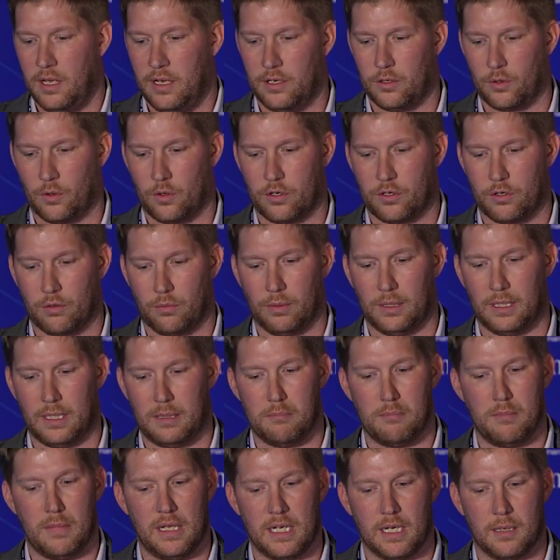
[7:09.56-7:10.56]
in order to really
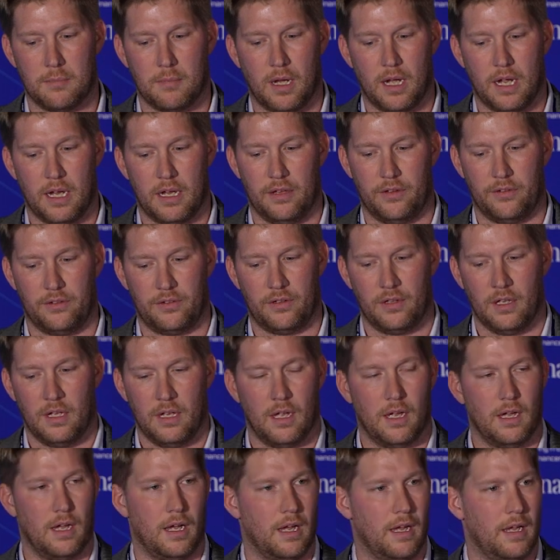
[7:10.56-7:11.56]
minimize
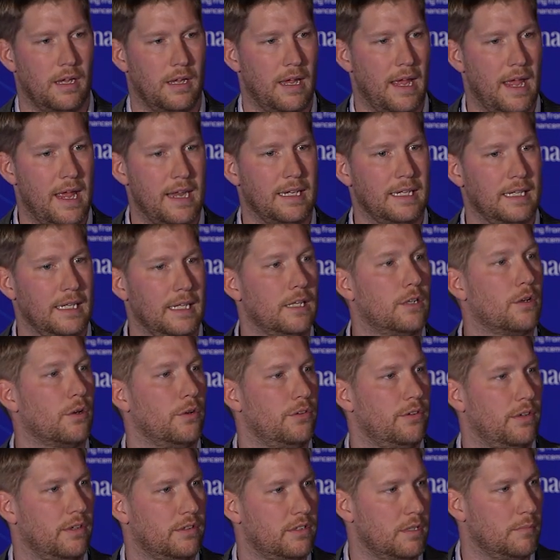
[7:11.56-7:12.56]
any
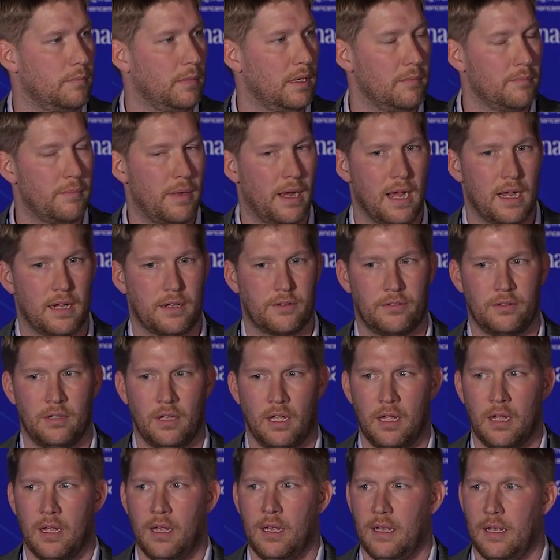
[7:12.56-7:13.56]
ecosystem impacts.
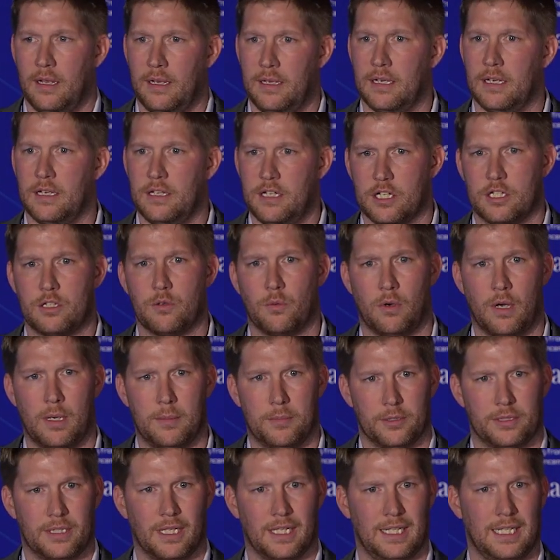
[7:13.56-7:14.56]
In addition, we're
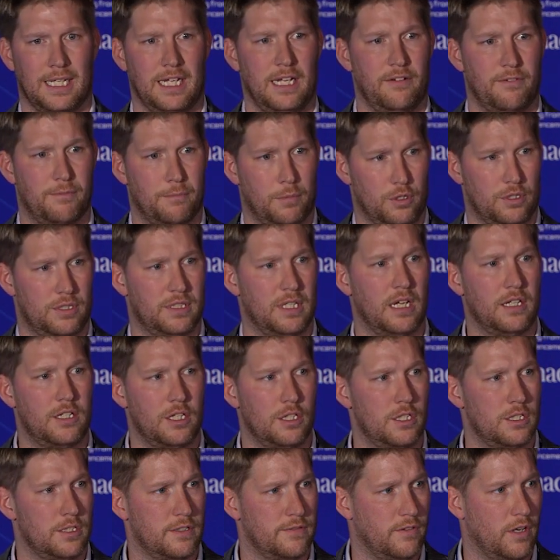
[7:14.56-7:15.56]
able to leave
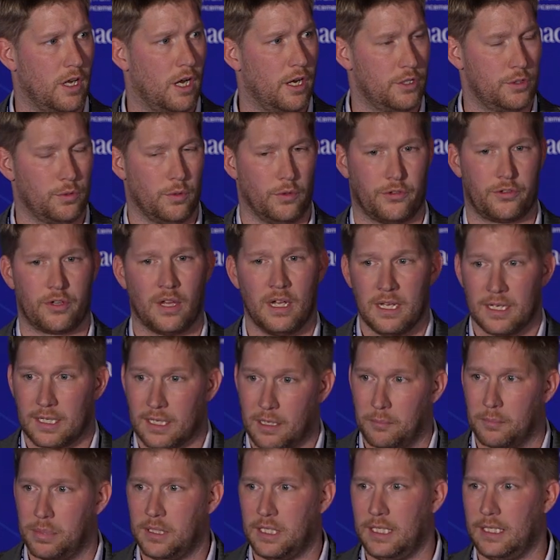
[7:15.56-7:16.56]
percentages of nodules
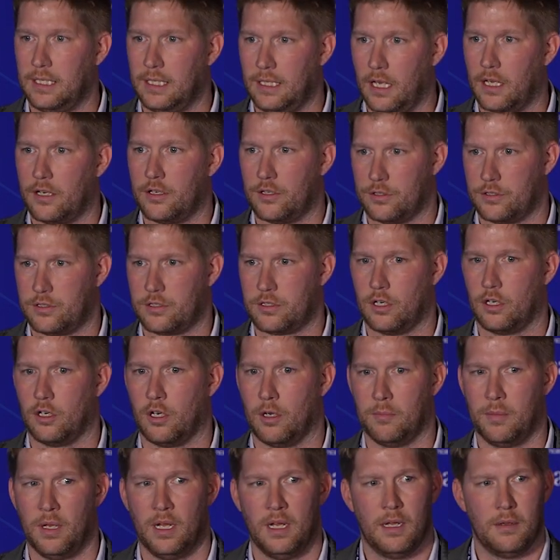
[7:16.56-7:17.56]
completely
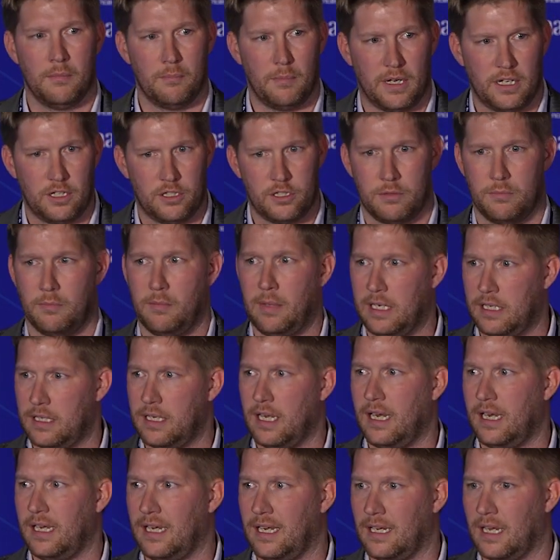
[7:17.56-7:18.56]
undisturbed,
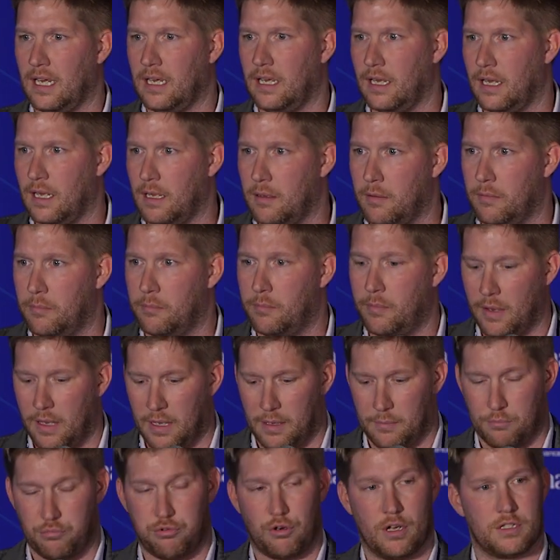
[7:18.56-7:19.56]
maintaining a
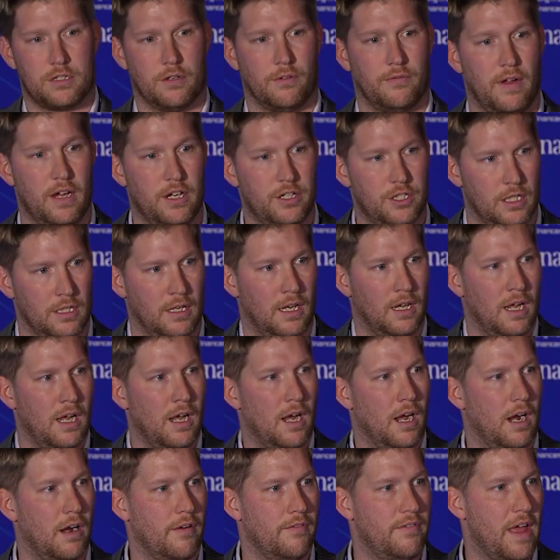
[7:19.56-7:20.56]
preservation
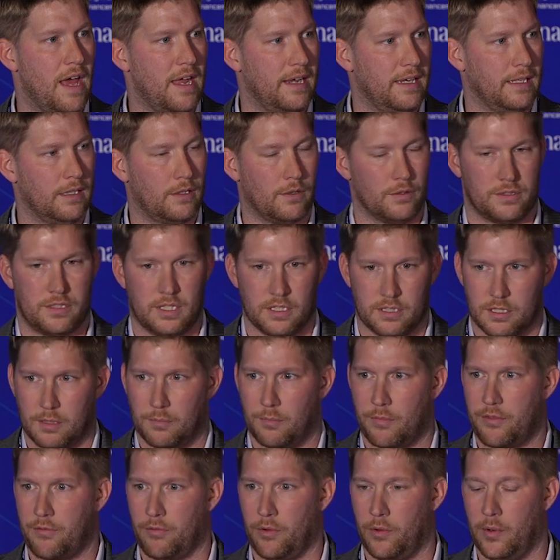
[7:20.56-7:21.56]
of that
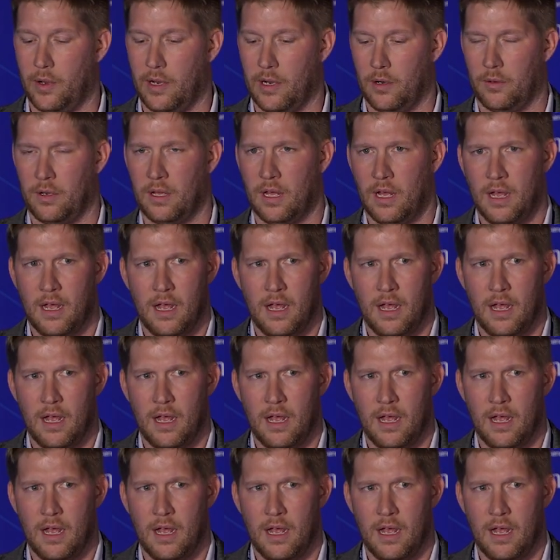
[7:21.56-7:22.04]
ecosystem throughout.